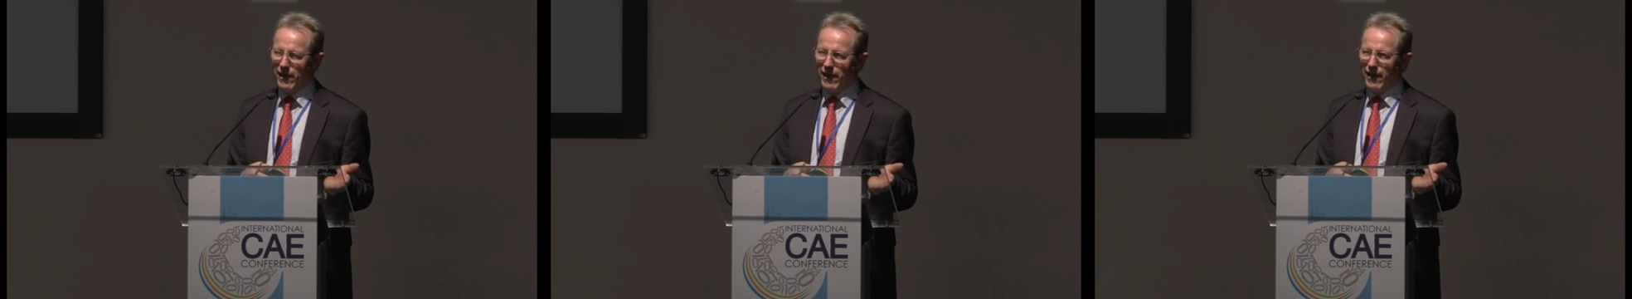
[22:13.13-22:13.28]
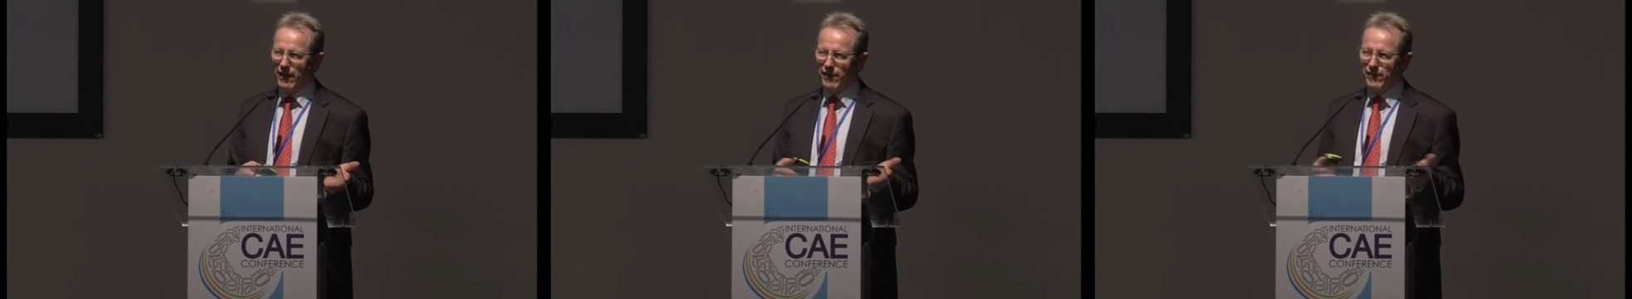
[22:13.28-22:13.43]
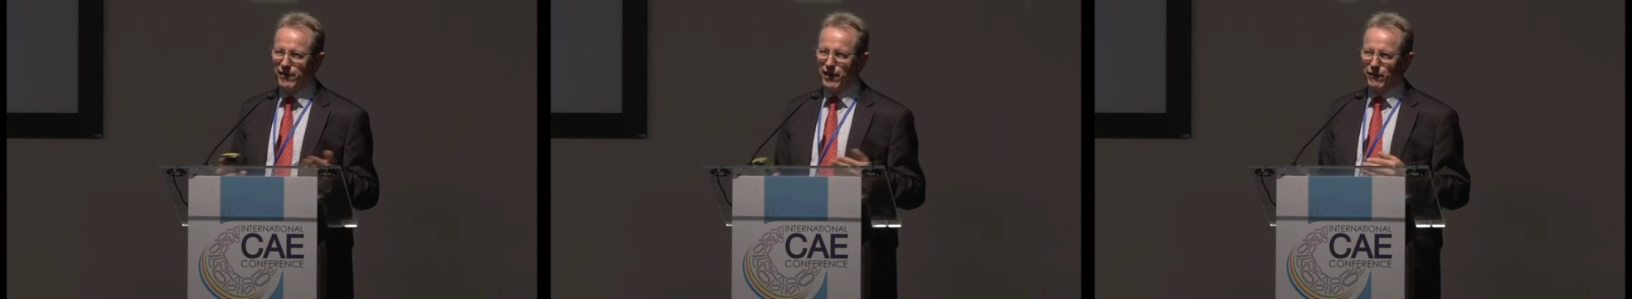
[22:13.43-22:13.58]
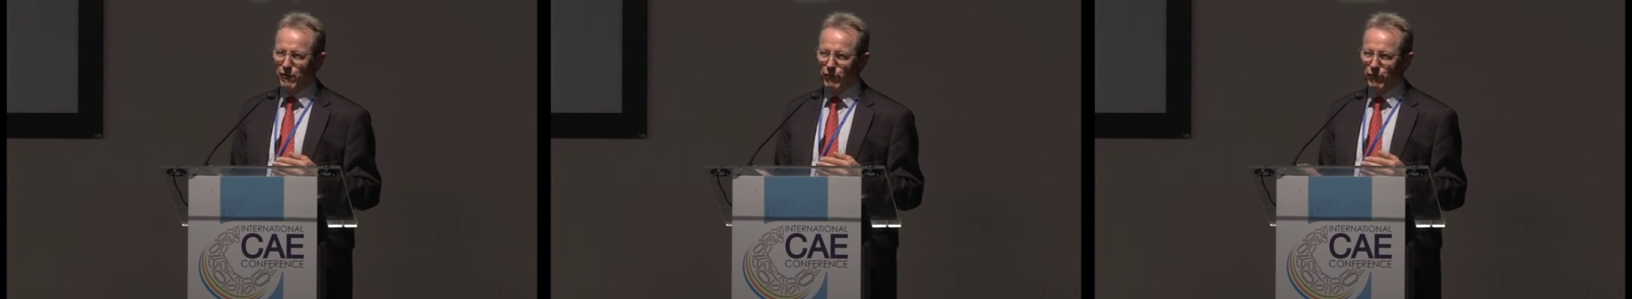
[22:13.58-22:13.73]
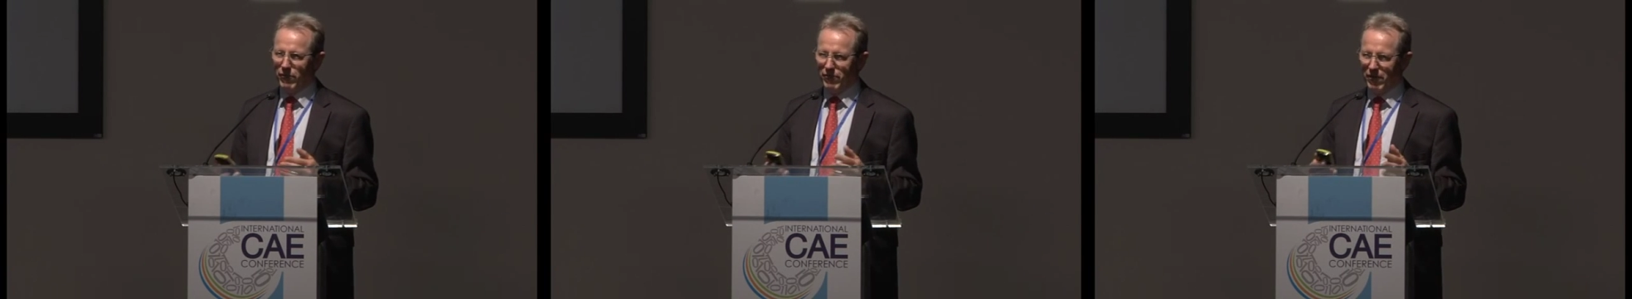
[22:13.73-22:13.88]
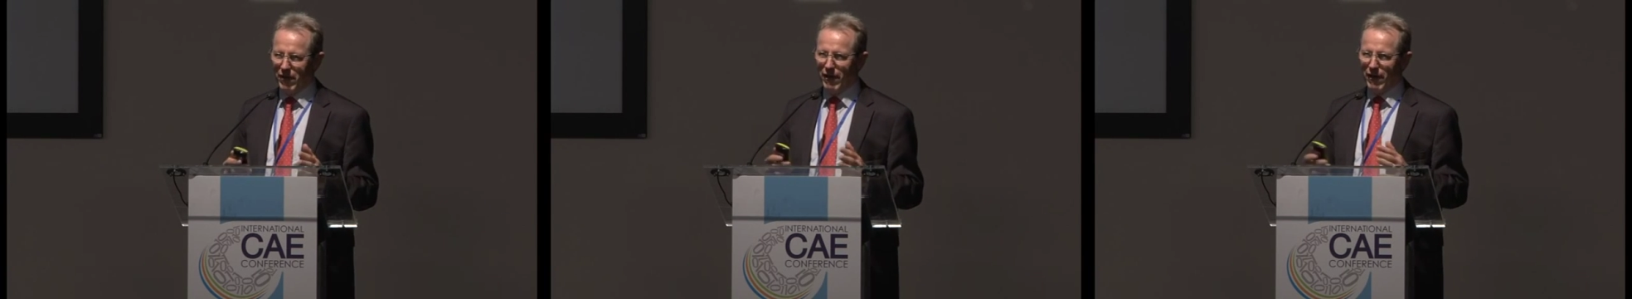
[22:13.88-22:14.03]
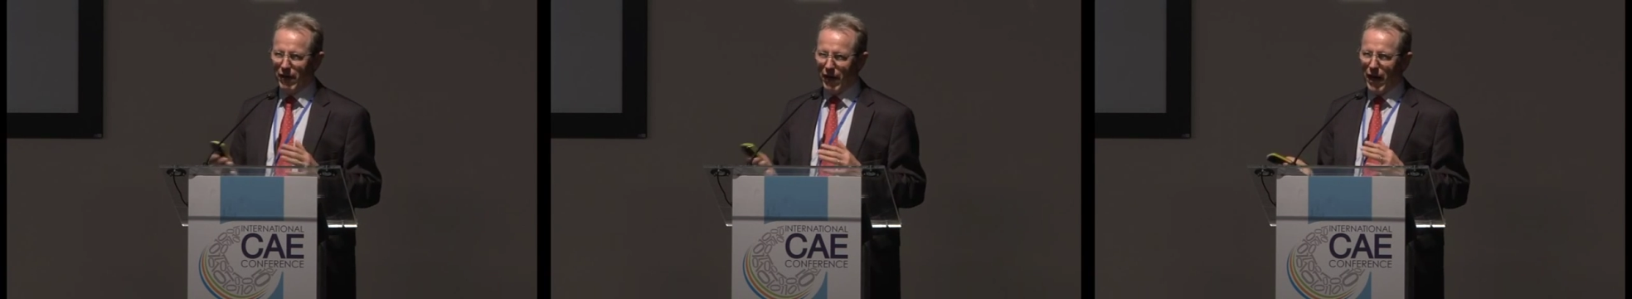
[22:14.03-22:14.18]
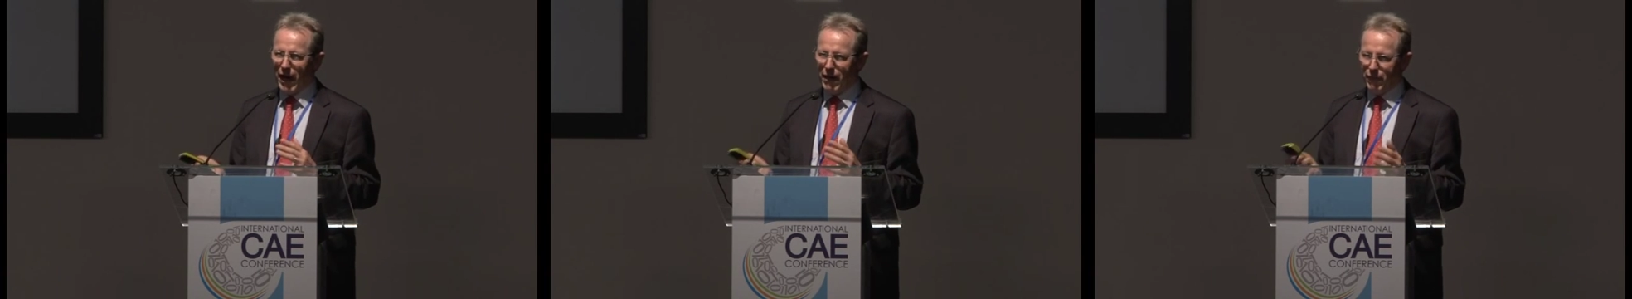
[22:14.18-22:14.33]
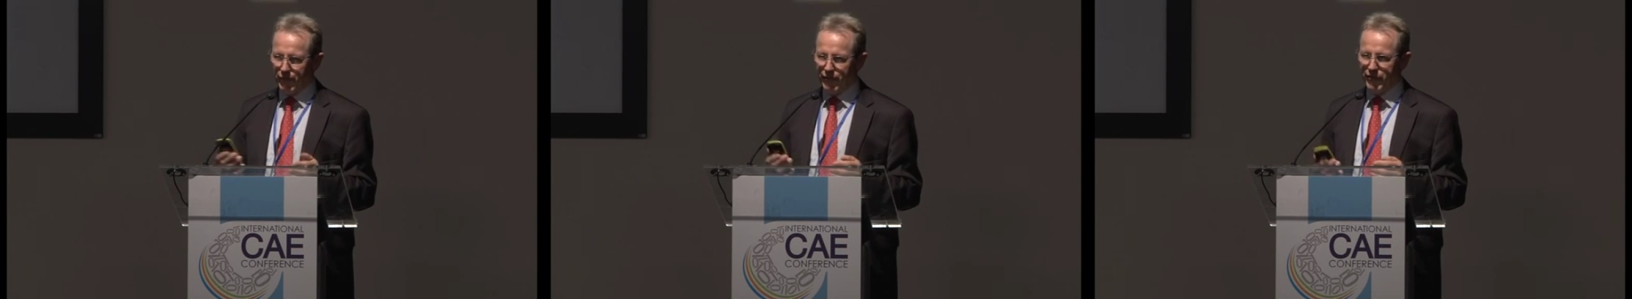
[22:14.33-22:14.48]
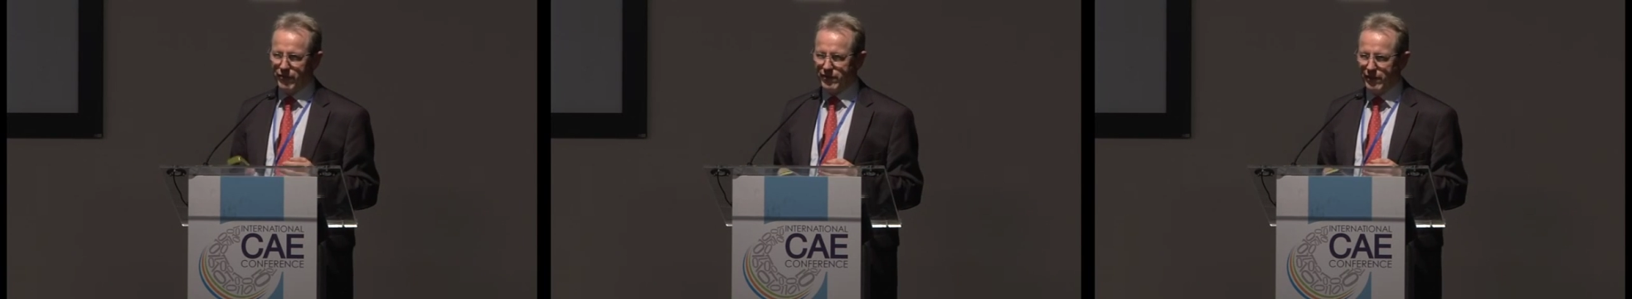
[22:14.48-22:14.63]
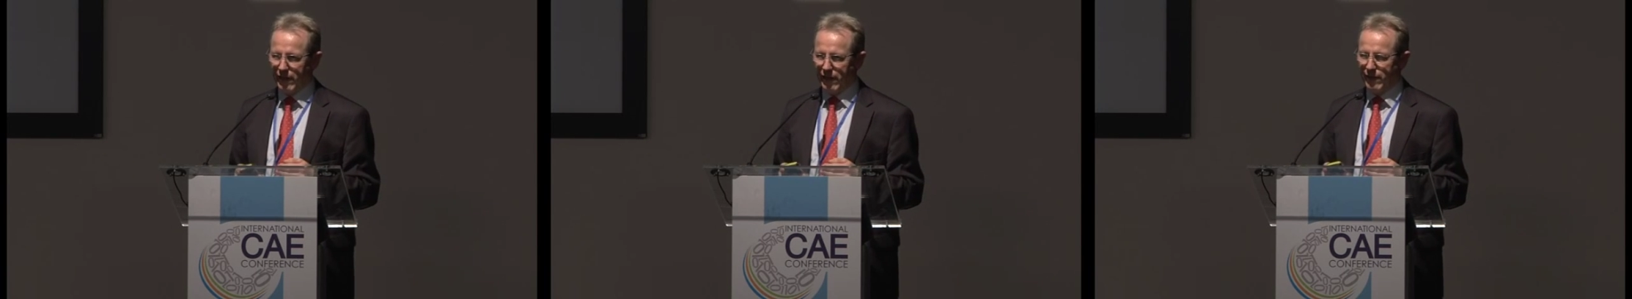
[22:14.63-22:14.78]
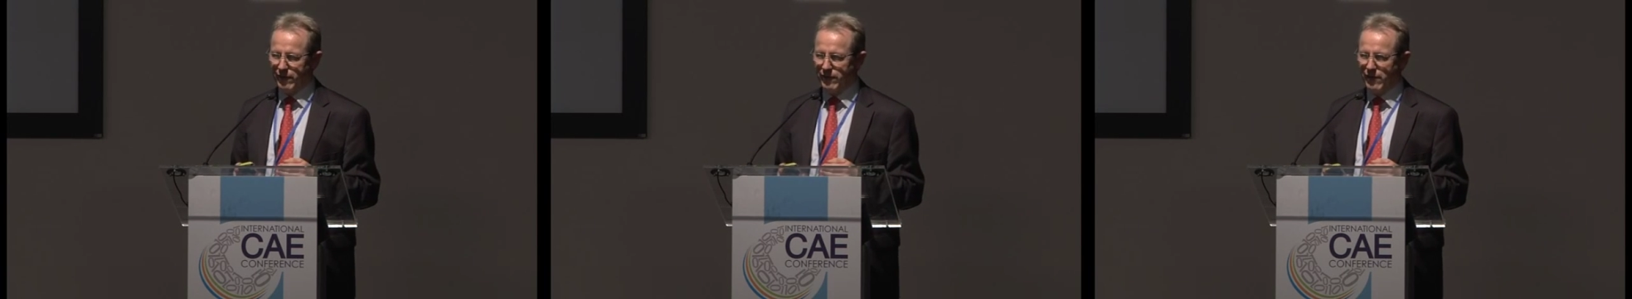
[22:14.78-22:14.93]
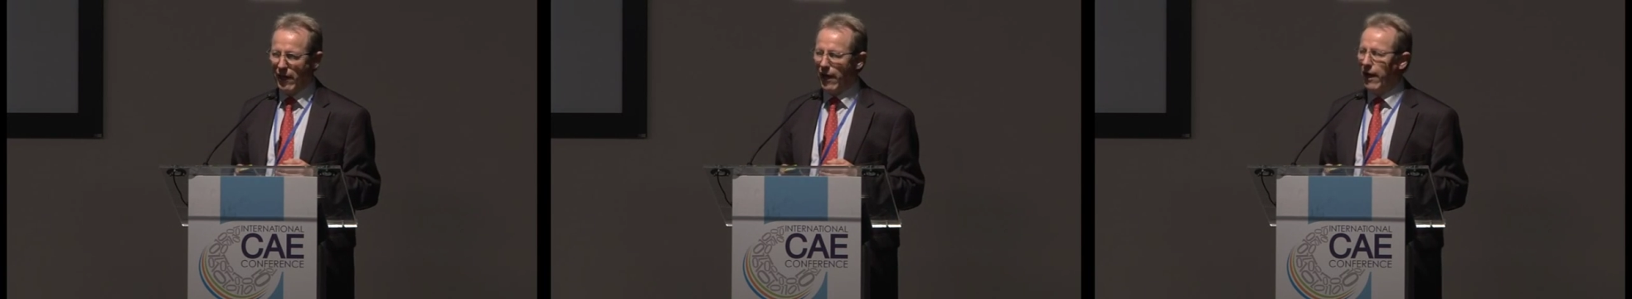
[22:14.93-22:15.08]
and they do high-risk things.